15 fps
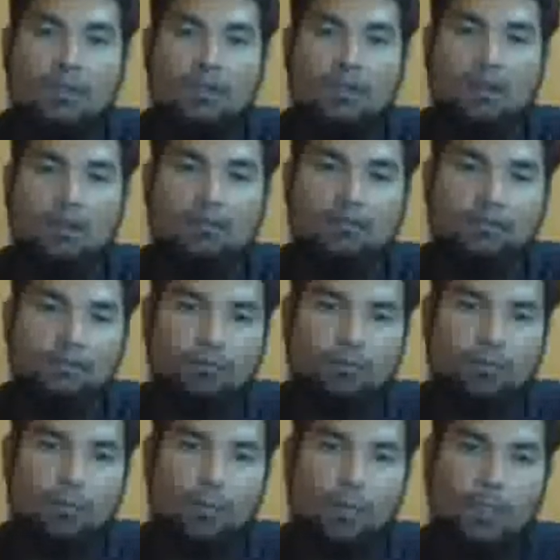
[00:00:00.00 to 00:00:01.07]
um
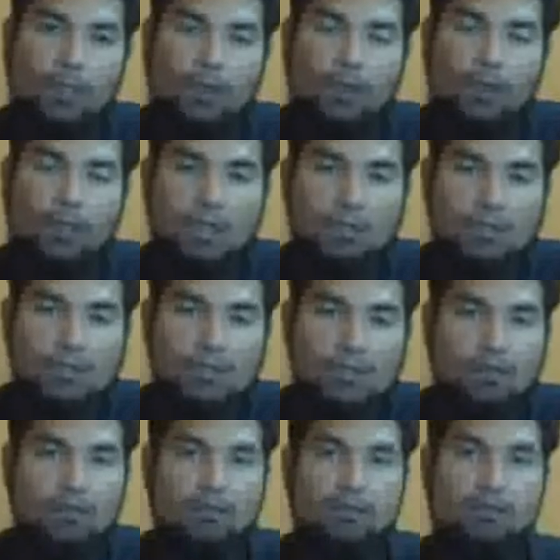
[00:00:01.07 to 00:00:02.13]
lips
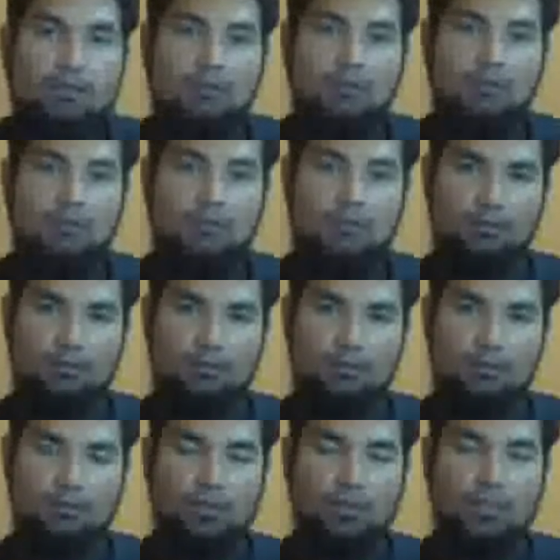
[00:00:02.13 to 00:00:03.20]

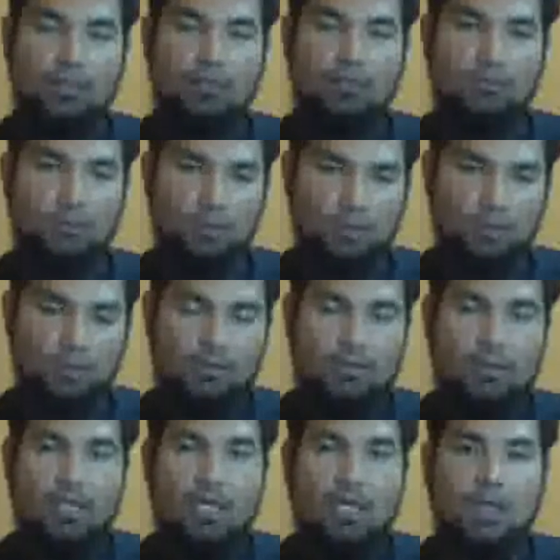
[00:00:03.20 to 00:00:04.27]
so that the
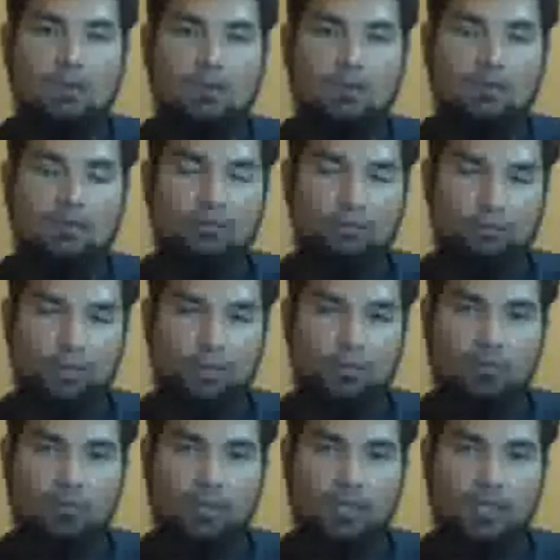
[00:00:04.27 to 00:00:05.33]
sound of meme
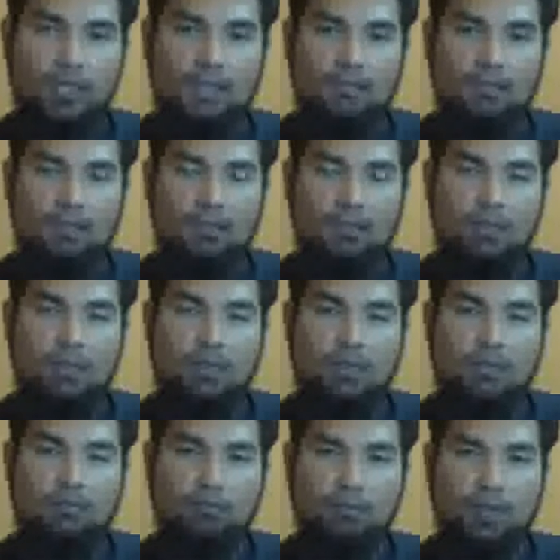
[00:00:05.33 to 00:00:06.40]
will come out
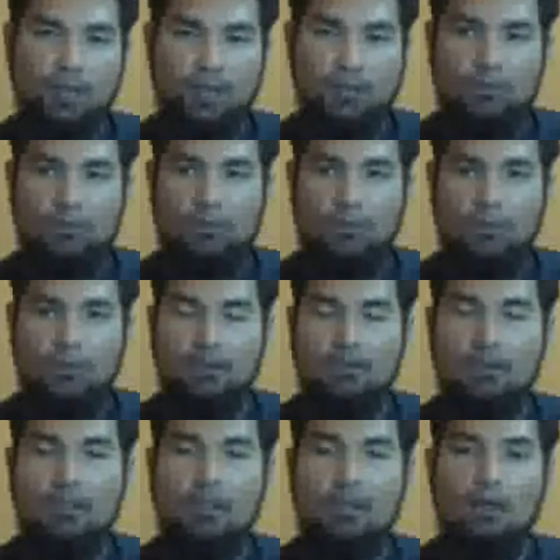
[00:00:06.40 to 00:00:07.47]
um naturally
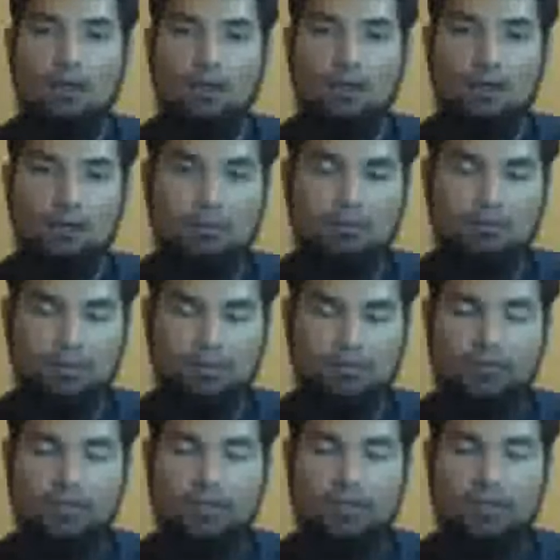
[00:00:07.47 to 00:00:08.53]
or
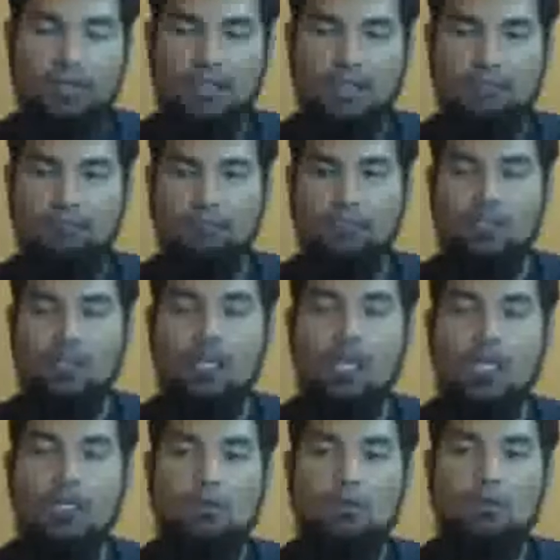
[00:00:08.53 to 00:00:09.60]
perfectly.
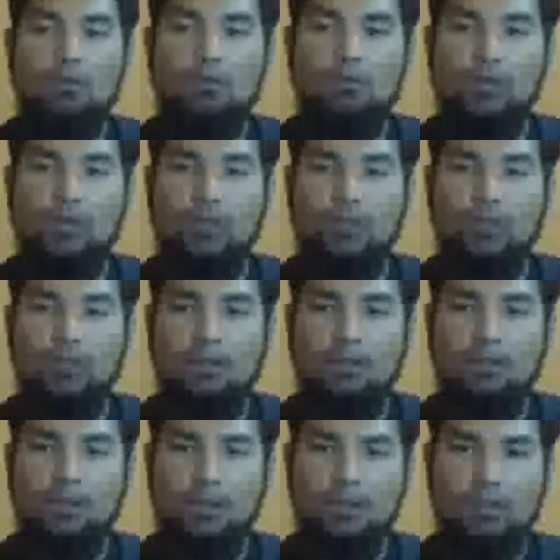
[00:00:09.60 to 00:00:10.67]
We
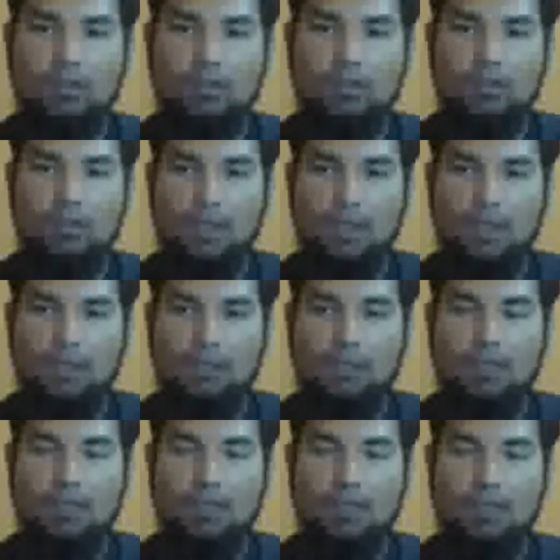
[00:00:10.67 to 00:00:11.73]
read it again.
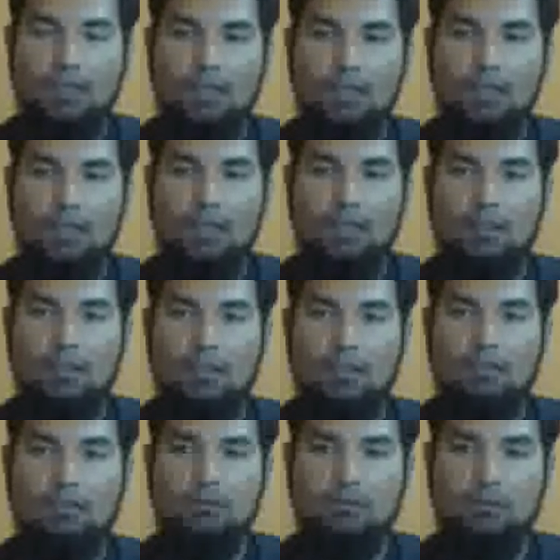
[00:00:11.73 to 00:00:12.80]

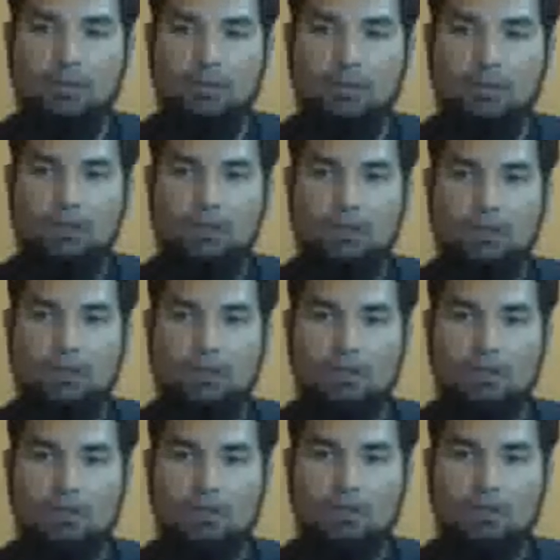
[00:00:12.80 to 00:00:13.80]
Ihdinas